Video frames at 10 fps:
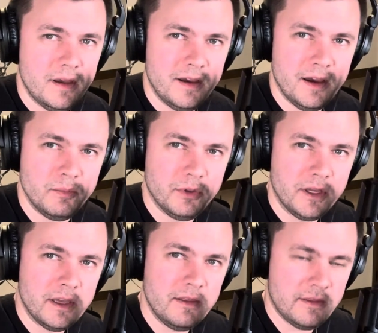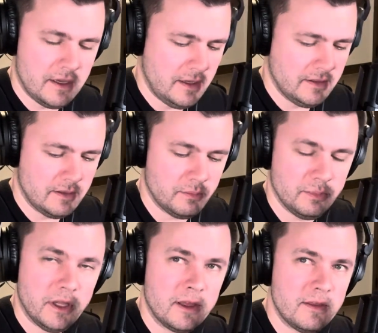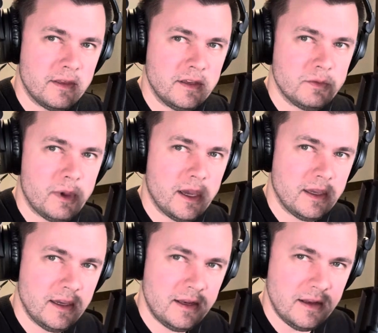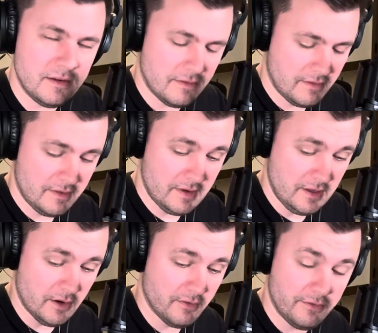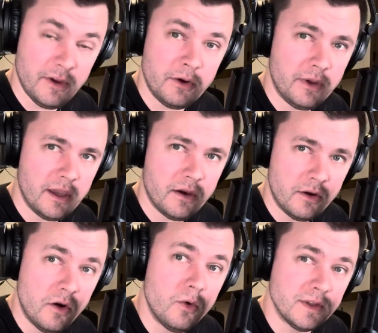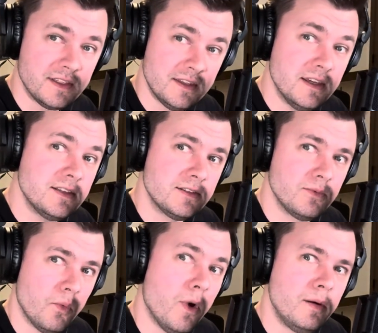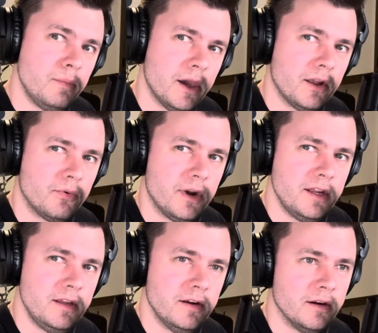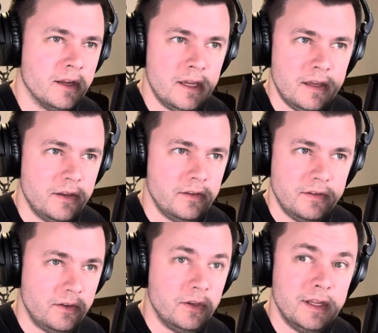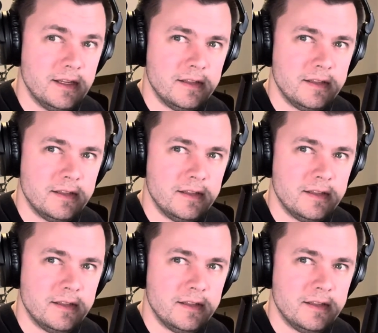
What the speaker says: unplugging things and plugging things back in and, figuring out, it's this one pedal right here. You need to